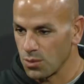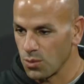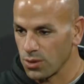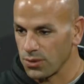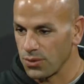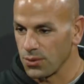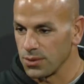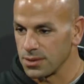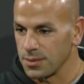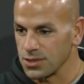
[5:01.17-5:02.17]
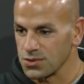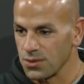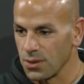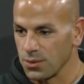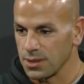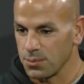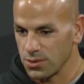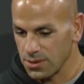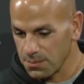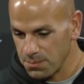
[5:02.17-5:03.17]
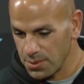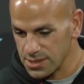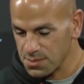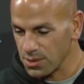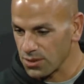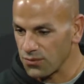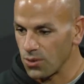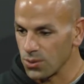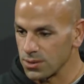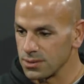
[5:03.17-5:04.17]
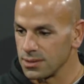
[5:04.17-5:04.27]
working through it to make sure that we can put the best player forward.